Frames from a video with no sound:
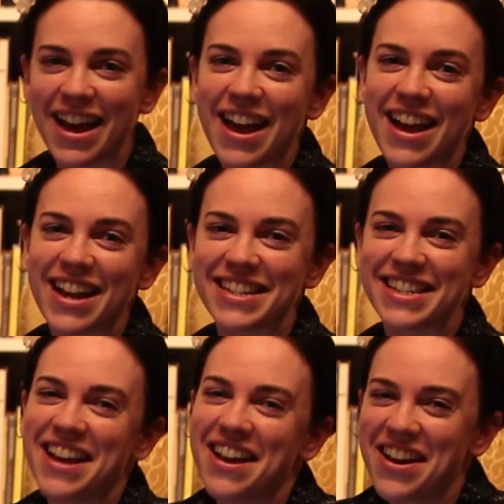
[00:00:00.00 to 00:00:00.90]
And
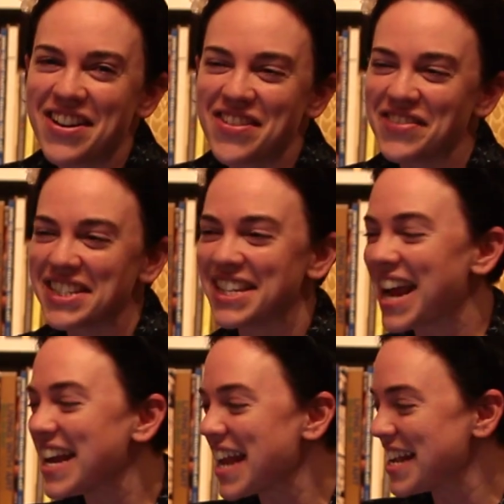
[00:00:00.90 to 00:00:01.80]

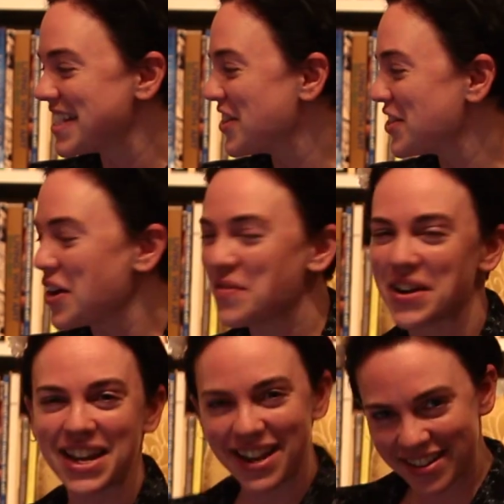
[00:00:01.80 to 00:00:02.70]
tonight, as there's no
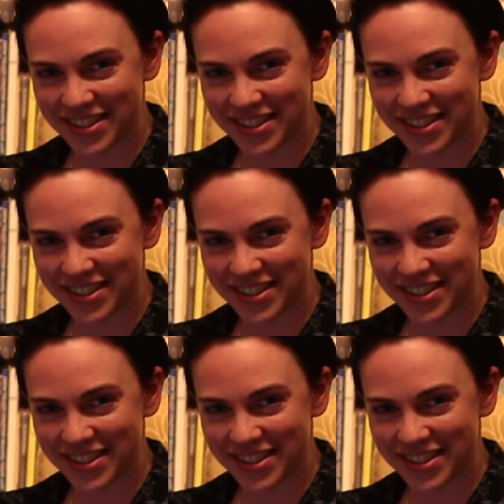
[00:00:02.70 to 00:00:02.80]
one here